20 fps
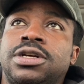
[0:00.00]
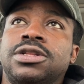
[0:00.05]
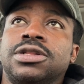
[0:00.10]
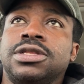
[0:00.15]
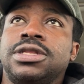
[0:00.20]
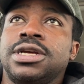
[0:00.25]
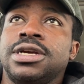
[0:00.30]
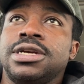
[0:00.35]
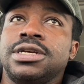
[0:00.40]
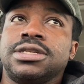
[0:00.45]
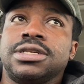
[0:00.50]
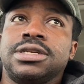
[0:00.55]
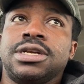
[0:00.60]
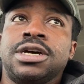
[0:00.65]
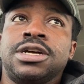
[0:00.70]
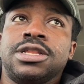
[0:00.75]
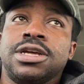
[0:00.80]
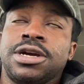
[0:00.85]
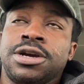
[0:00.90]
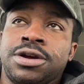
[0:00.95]
other things in
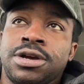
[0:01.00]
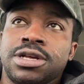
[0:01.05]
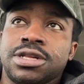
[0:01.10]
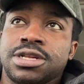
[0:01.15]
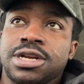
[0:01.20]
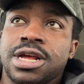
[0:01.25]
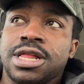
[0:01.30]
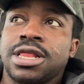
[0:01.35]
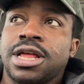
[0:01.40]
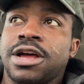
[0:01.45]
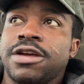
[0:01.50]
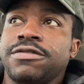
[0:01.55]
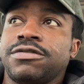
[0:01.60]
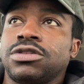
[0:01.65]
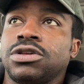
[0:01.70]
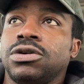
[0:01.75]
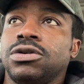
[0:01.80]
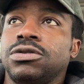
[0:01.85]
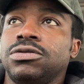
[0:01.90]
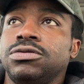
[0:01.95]
other areas of their life
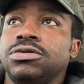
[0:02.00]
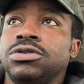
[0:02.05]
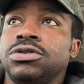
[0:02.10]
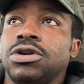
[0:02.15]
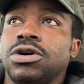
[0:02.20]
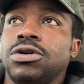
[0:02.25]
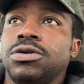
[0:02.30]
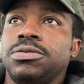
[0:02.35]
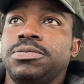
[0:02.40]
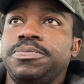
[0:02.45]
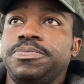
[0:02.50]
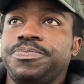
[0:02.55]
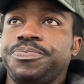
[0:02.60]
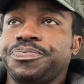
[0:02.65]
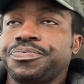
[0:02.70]
so you know